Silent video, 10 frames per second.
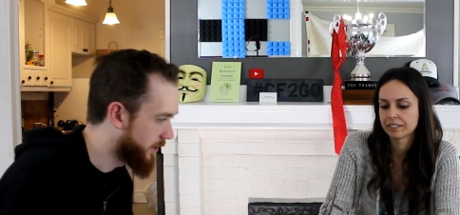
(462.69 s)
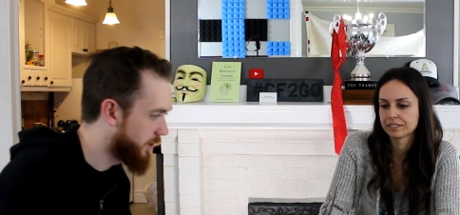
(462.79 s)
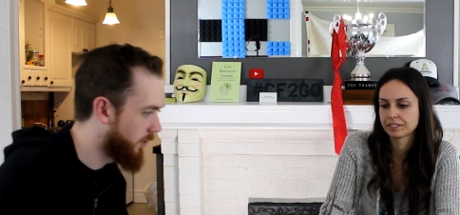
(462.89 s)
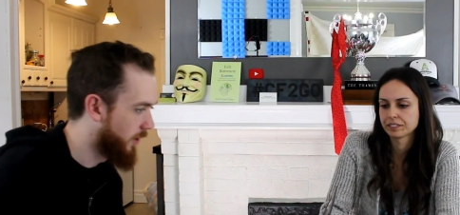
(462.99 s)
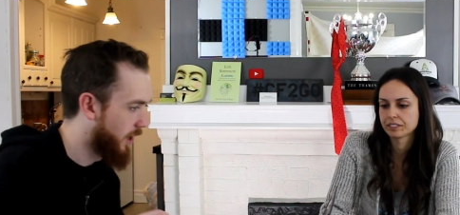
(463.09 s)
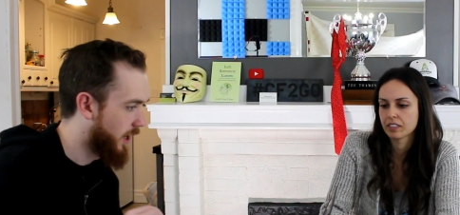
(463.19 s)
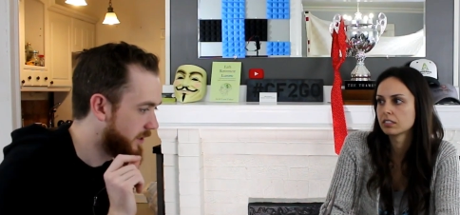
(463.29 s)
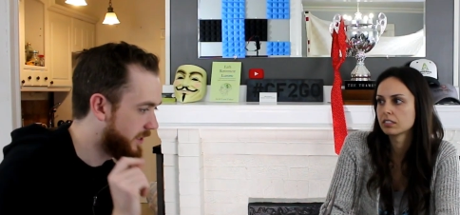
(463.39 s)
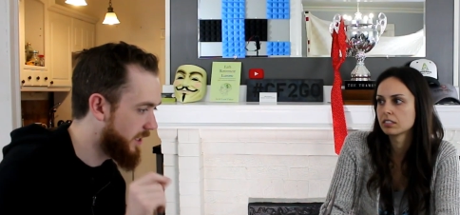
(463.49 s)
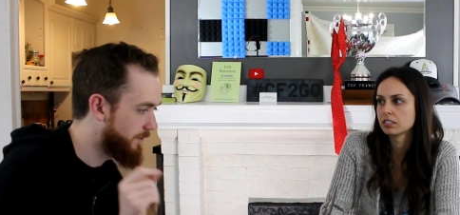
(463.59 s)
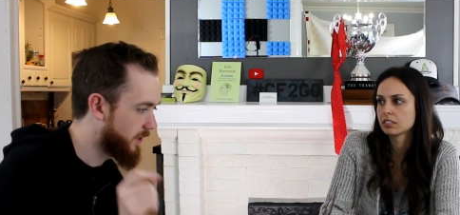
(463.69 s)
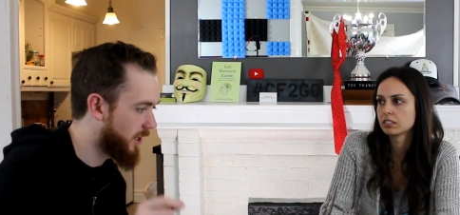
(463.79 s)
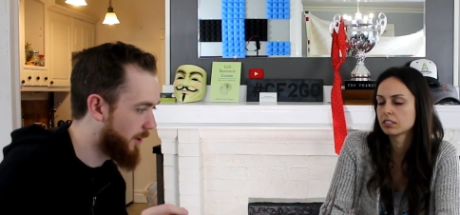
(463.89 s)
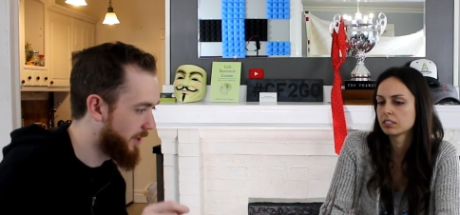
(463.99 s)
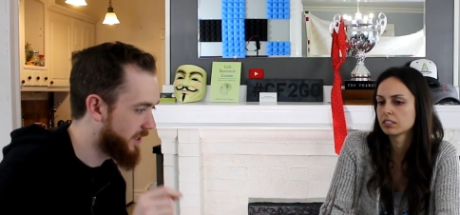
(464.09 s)
Speaker 1: So Stephen
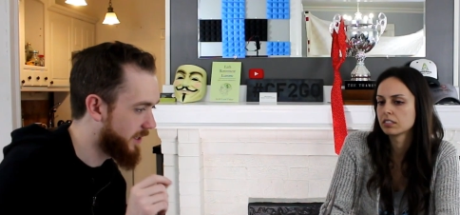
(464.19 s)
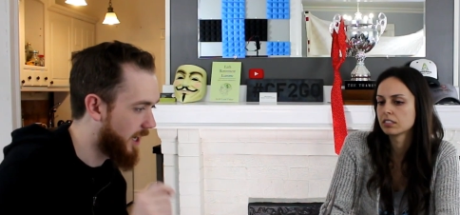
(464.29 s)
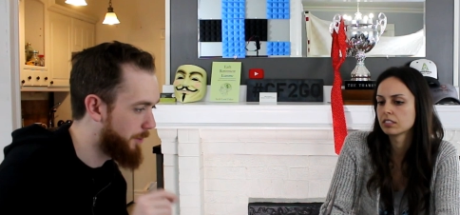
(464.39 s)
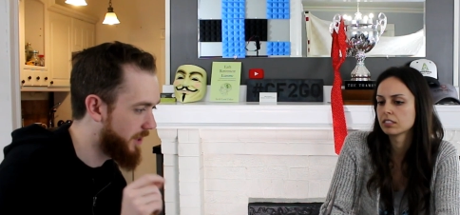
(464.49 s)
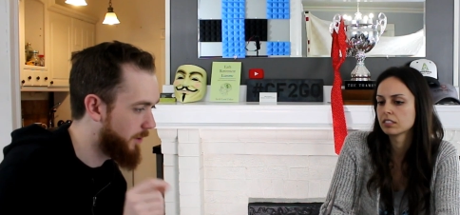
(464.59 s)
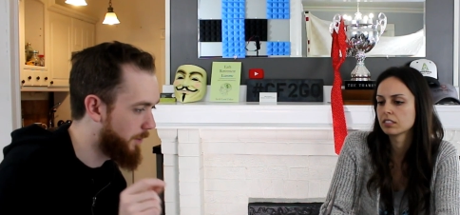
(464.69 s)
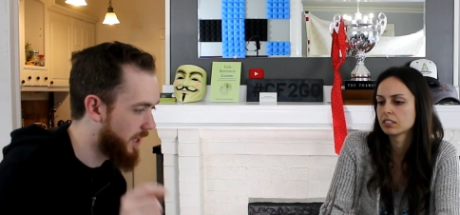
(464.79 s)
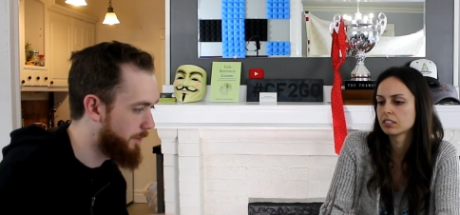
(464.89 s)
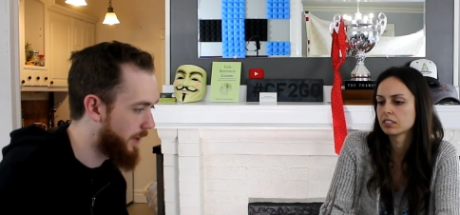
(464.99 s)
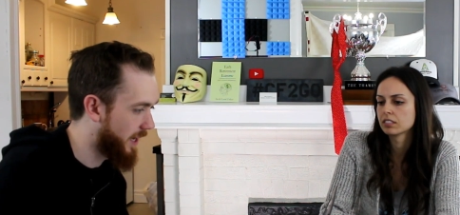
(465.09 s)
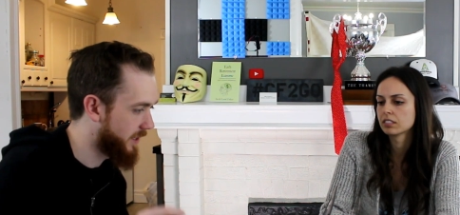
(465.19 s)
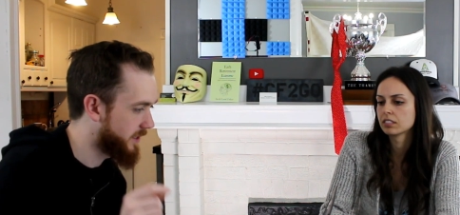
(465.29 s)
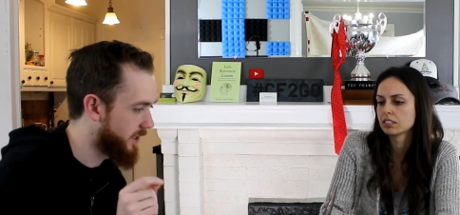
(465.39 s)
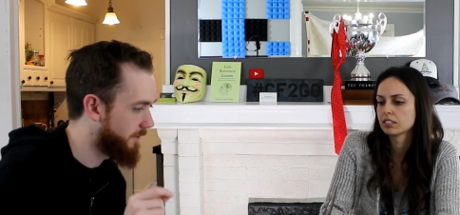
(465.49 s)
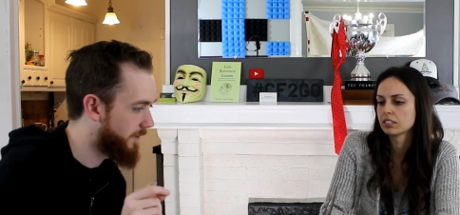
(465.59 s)
commented, I bet the main banks
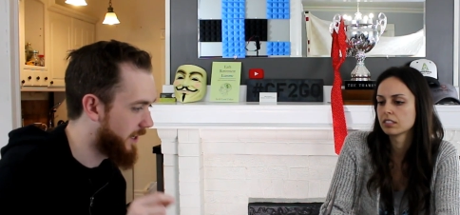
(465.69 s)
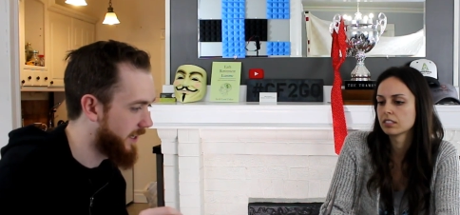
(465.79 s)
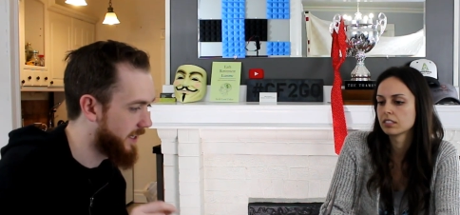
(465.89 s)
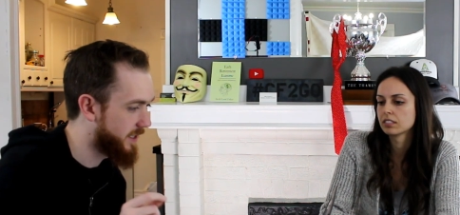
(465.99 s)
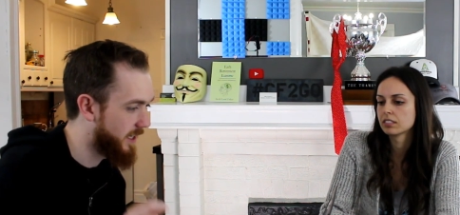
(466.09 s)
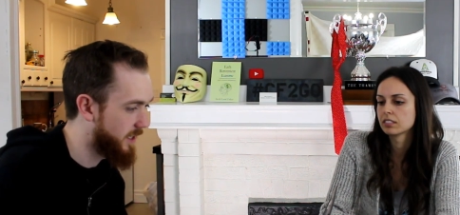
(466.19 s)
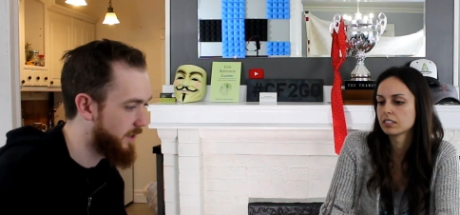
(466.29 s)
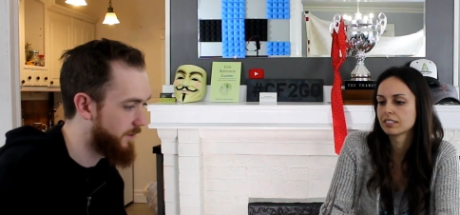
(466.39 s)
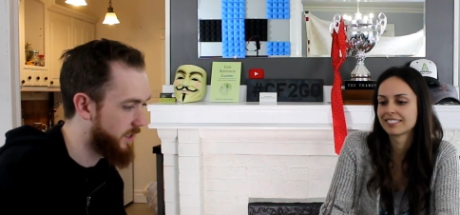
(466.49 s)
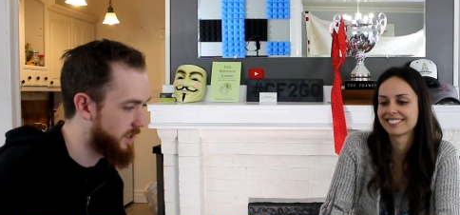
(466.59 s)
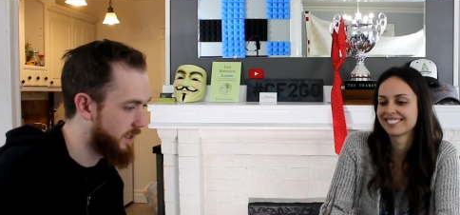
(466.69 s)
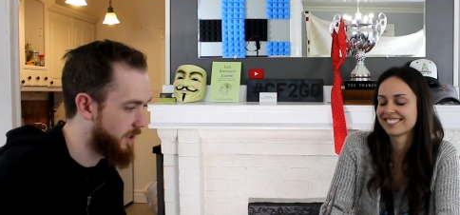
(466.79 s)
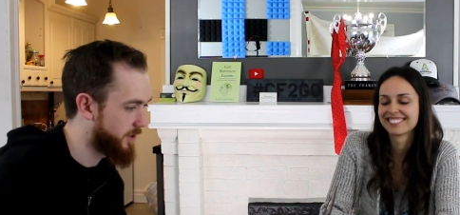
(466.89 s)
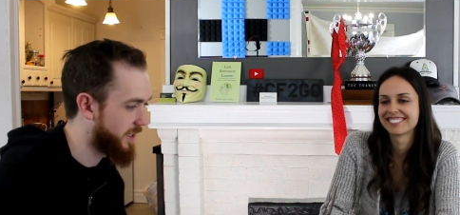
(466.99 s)
didn't finance any of these deals.